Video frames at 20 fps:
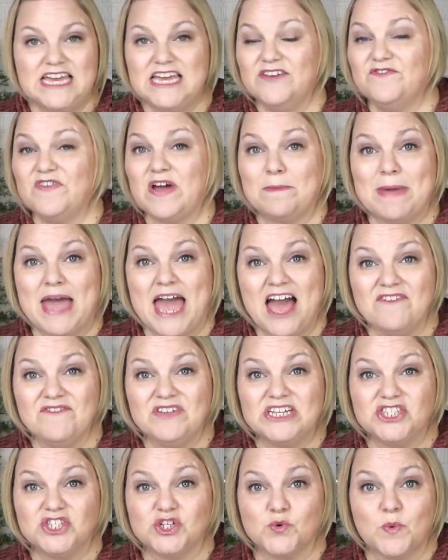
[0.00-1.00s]
if I'm
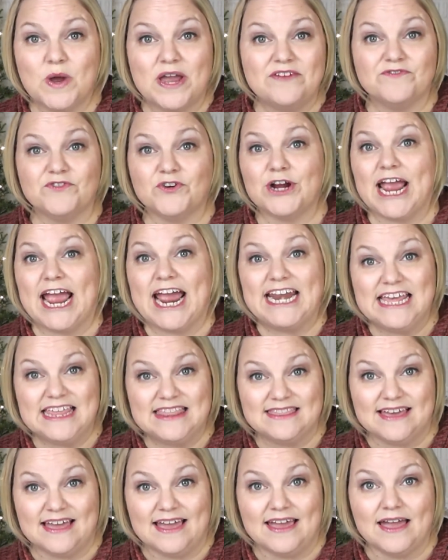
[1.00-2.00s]
having to wait for
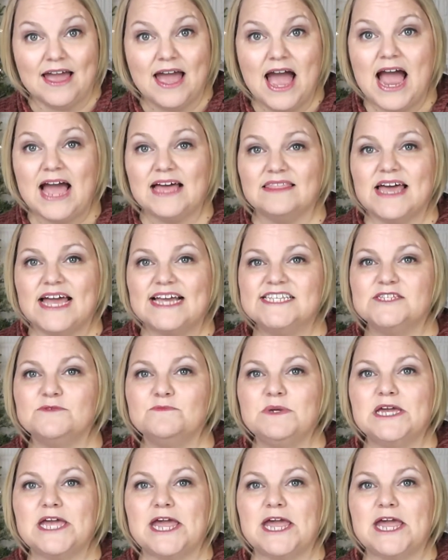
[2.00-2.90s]
anything, I like to be